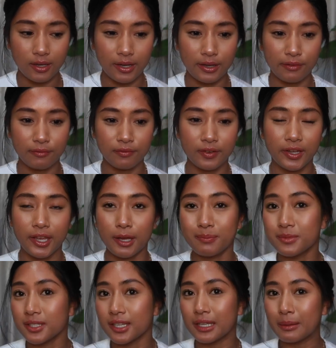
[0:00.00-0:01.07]
I've
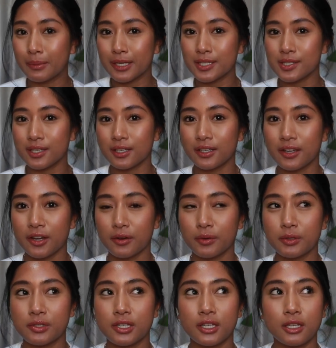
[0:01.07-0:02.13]
kept in my skincare
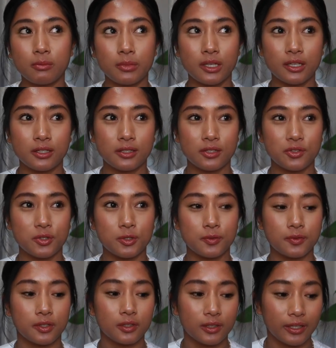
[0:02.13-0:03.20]
routine because I just
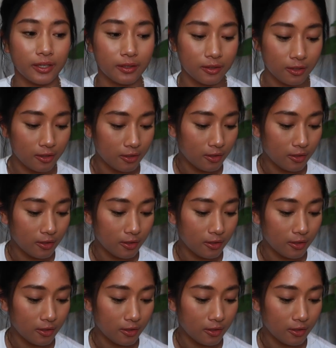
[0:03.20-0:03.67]
feel like